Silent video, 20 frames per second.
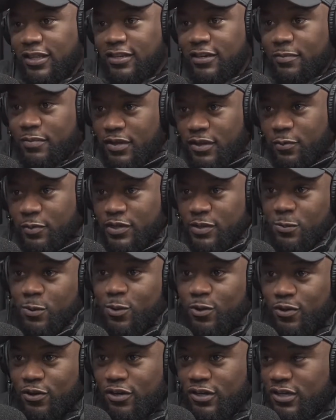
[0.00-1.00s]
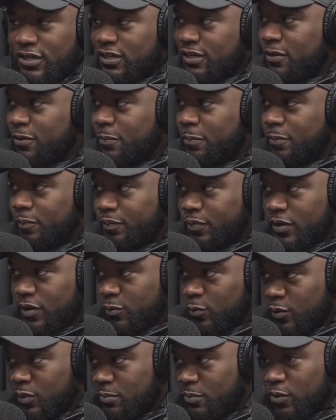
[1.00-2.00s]
something that we spoke on earlier,
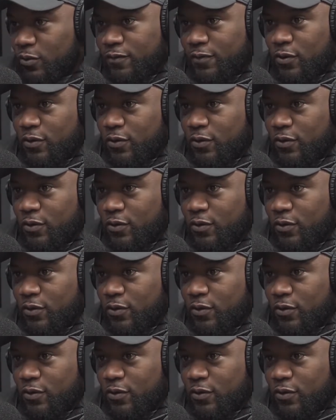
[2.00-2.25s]
what Mo